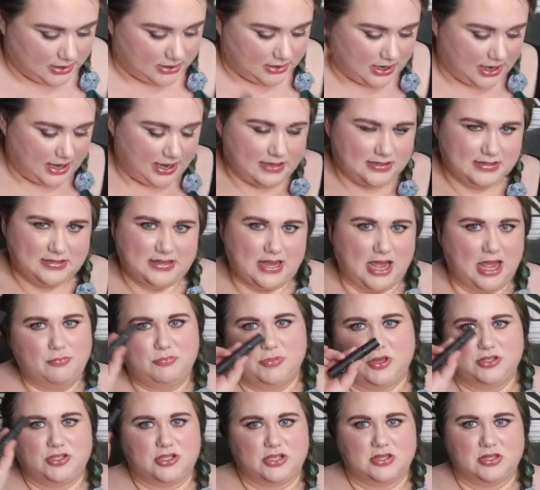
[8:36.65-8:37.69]
Next, I
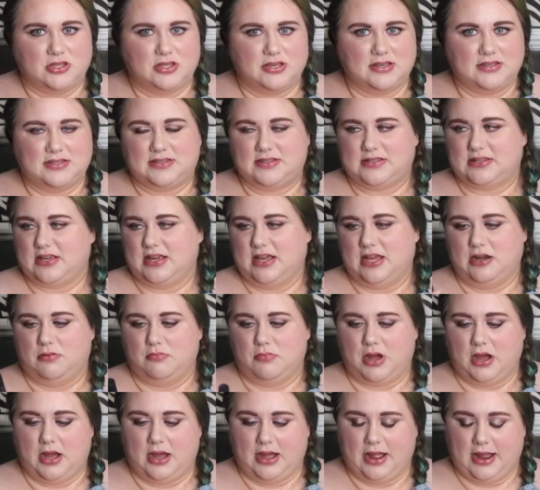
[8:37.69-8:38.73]
mentioned this in
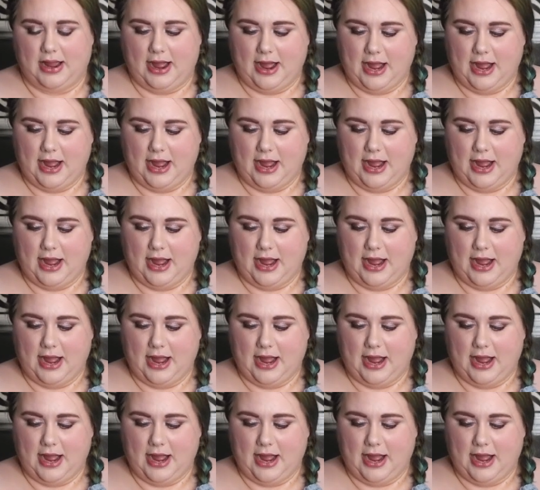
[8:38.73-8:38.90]
my